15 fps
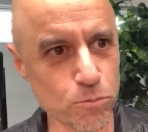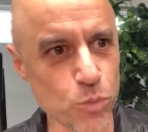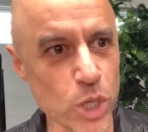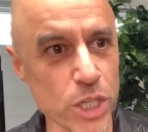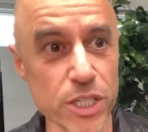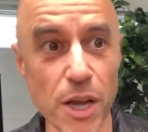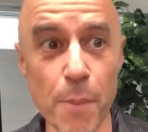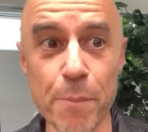
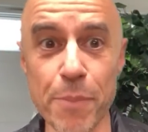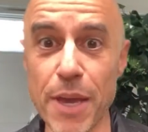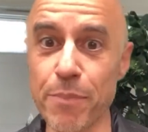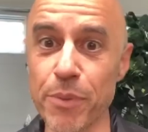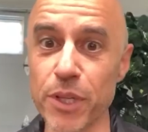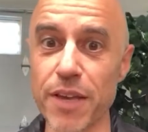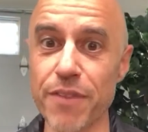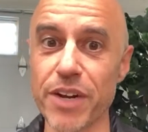Some
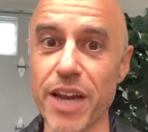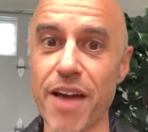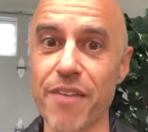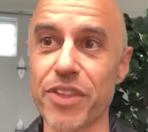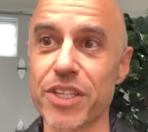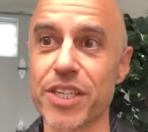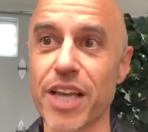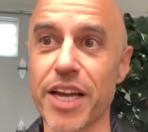people even have
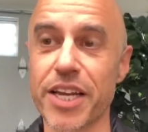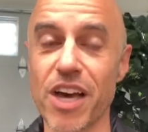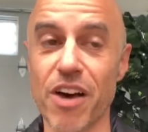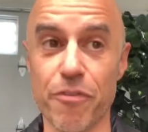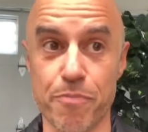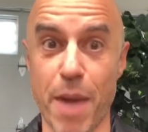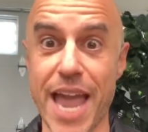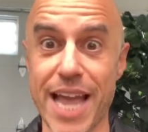this idea
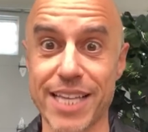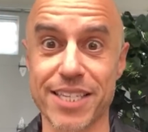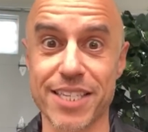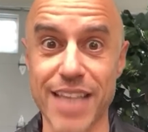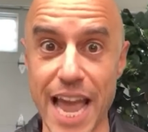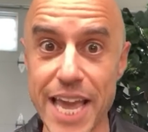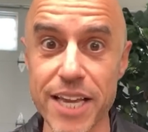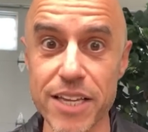of
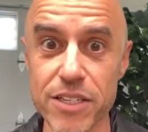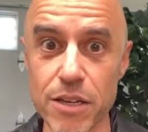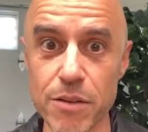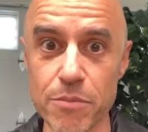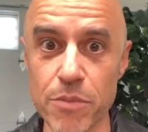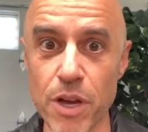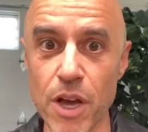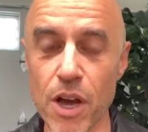panpsychism,